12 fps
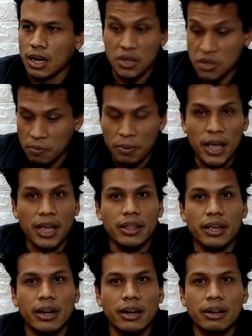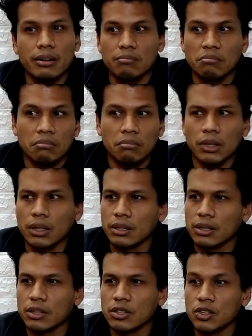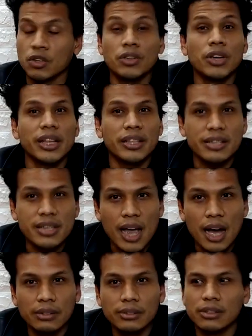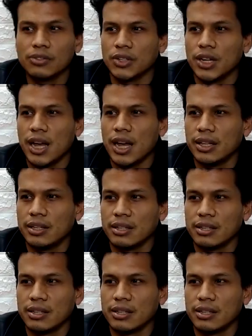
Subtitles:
You pay there. You get discounts for that.